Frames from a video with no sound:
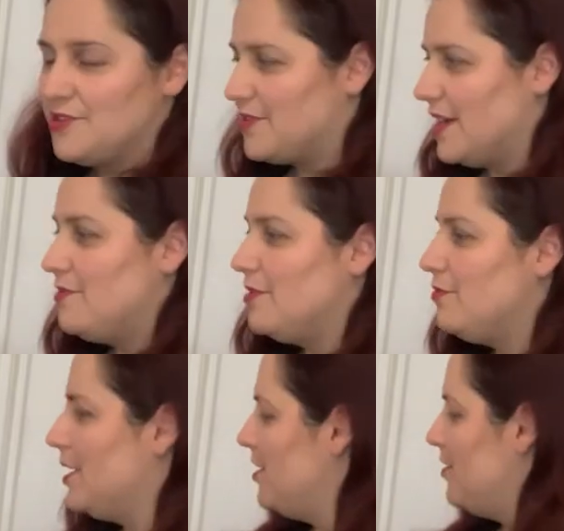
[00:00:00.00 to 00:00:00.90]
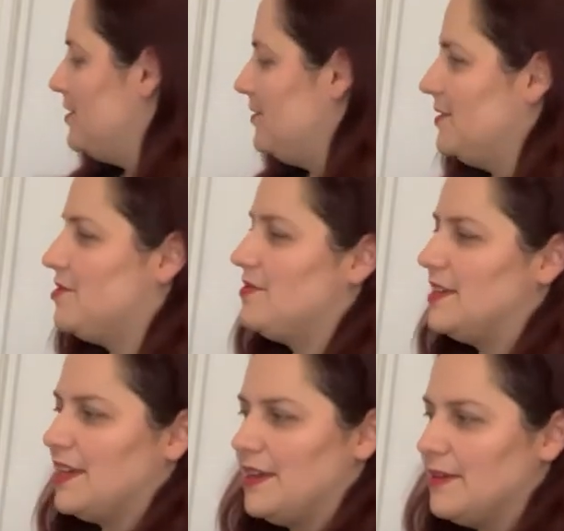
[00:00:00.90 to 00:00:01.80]
Try it with one note if it's
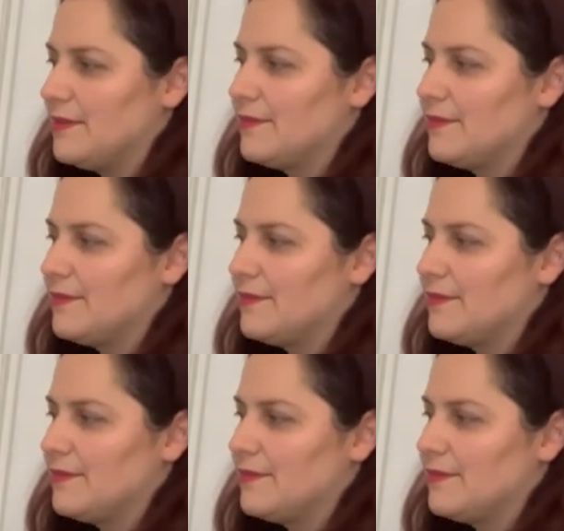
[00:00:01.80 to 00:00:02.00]
tricky.